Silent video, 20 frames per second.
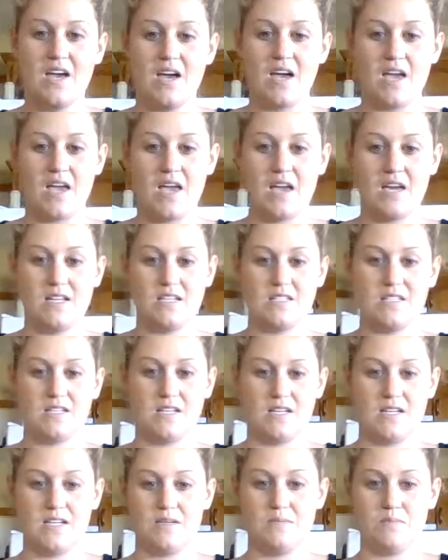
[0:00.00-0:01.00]
And
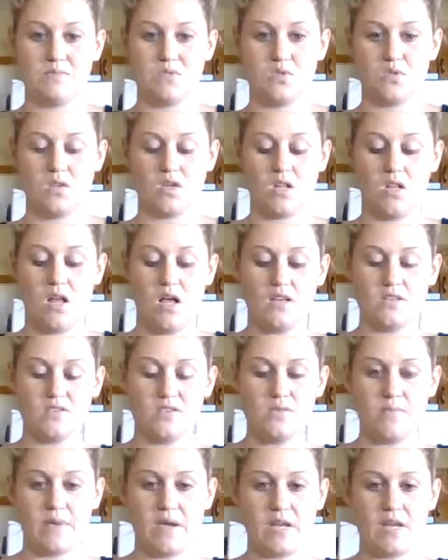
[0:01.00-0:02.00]
so the cloths
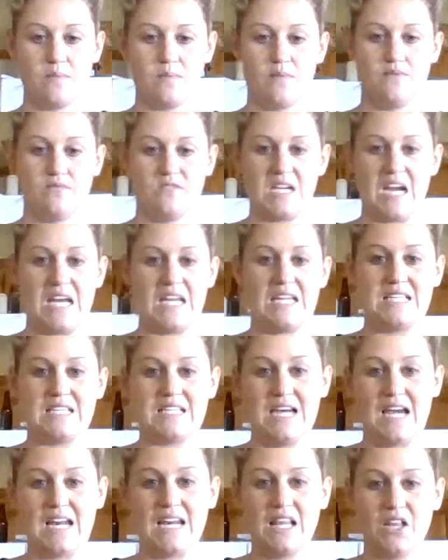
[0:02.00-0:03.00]
are made up of tiny,
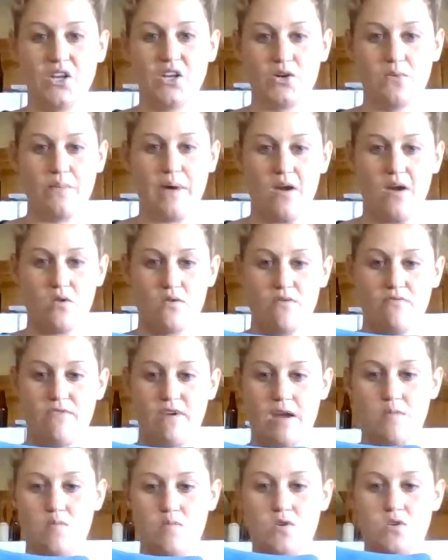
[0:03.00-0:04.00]
tiny little
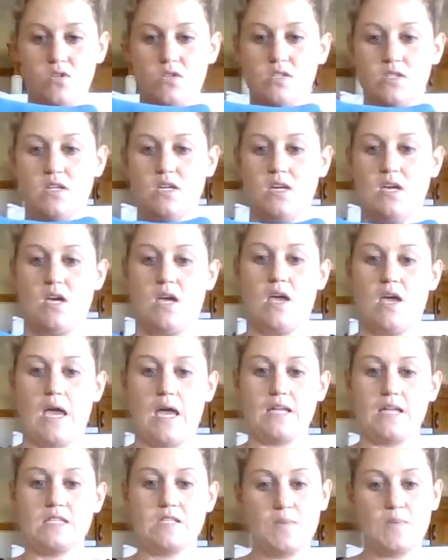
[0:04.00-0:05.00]
microfibers.
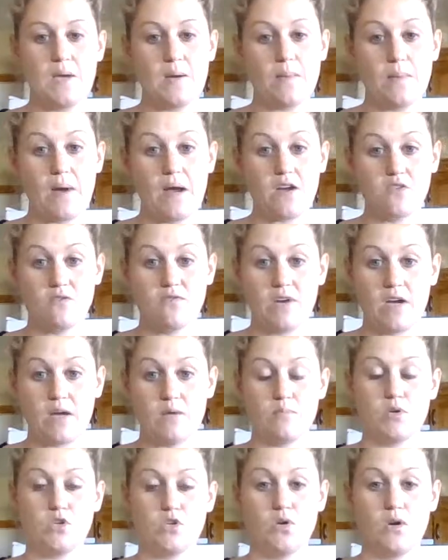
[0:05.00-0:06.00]
And to be a
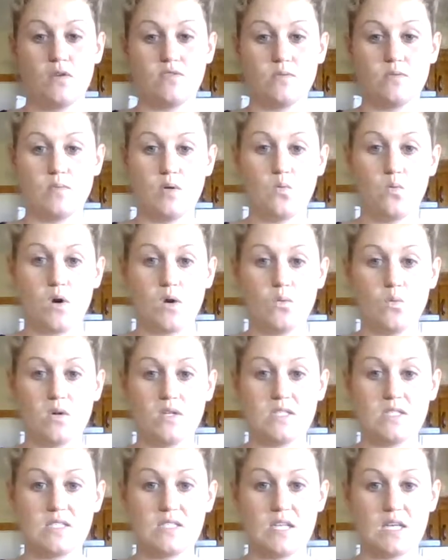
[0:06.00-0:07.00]
microfiber, you have to be
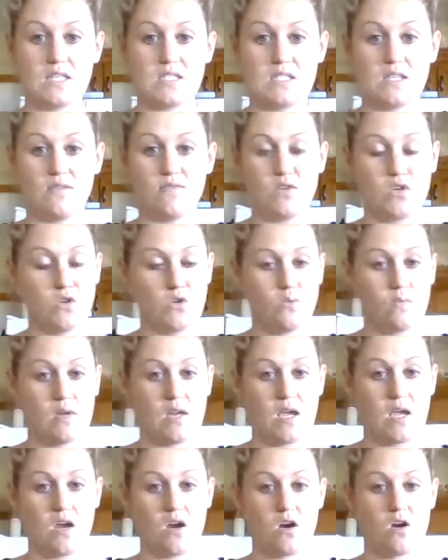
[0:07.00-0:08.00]
1/1/6 of a human
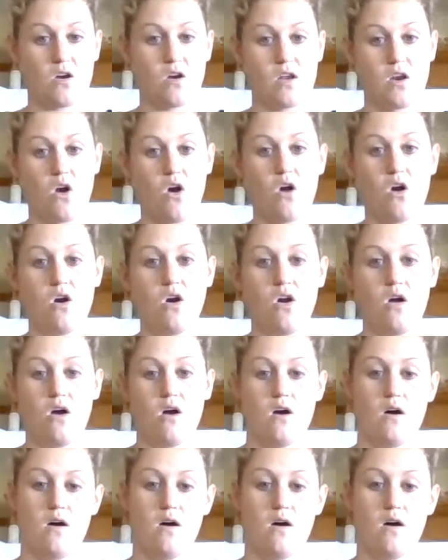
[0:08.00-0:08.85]
hair, and our